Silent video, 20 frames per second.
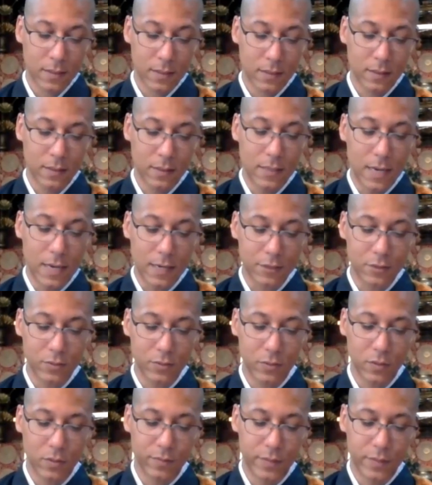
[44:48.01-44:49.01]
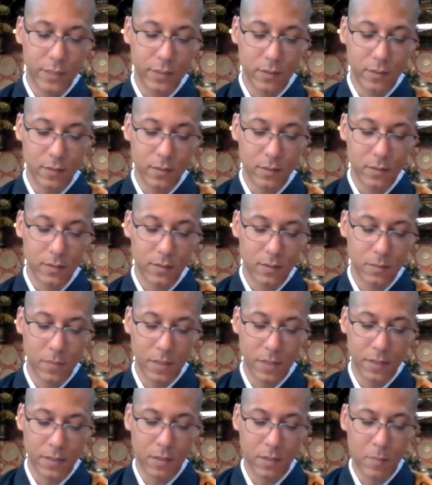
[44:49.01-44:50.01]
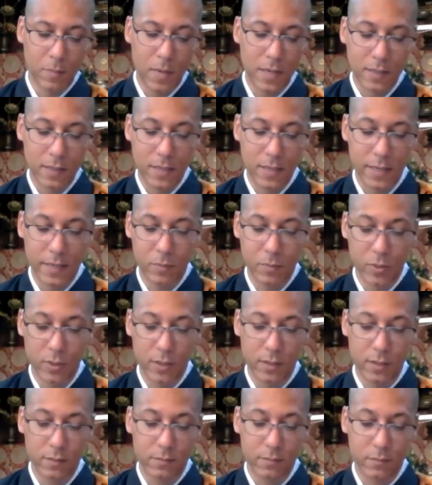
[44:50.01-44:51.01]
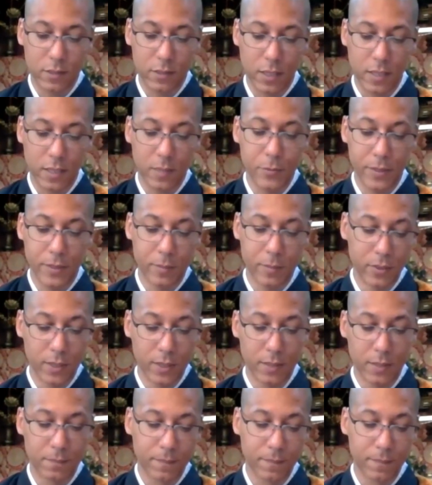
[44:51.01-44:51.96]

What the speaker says: "The doctrine revealed by the Nirmanakaya Buddha, Shakyamuni Buddha,